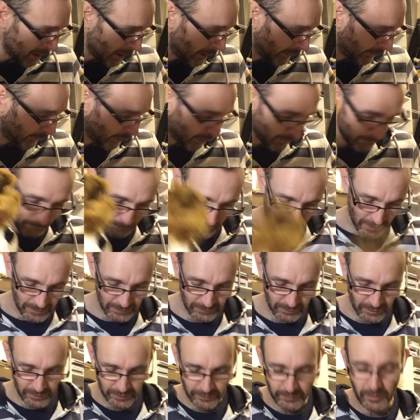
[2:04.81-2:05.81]
So I'm
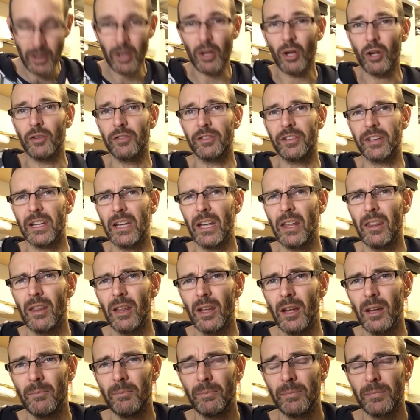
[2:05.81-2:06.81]
bundling the lot
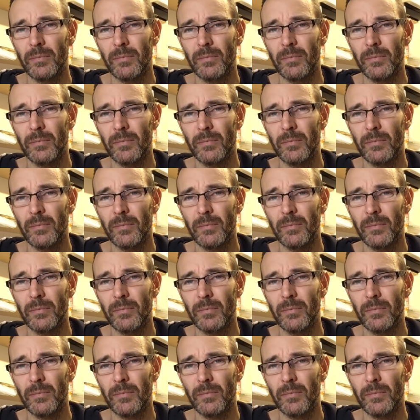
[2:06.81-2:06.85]
together.